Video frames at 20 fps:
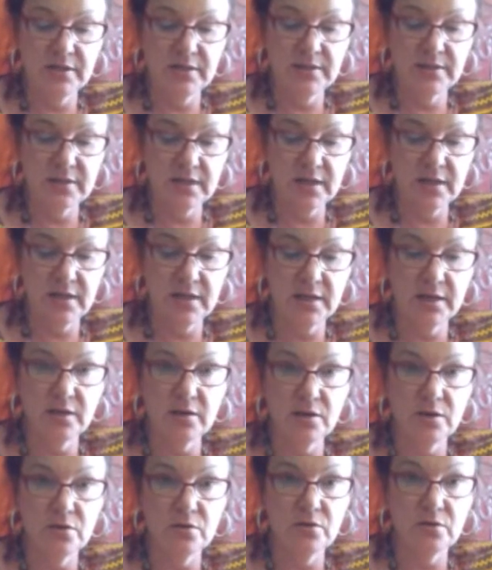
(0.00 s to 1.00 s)
it's saying,
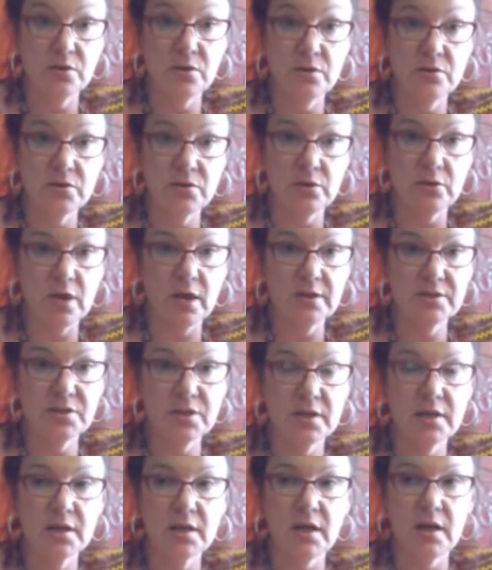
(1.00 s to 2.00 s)
use your
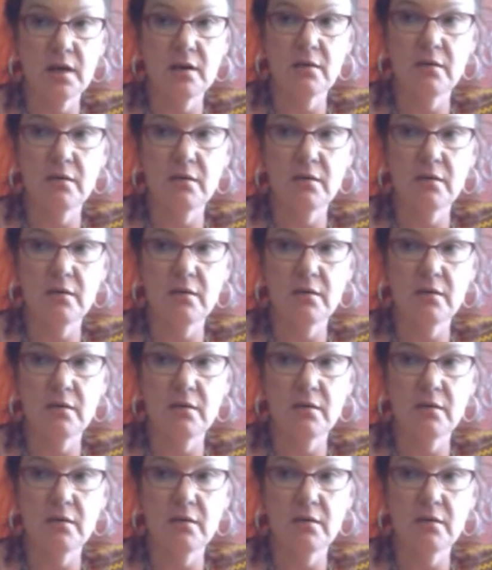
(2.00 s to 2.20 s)
logic,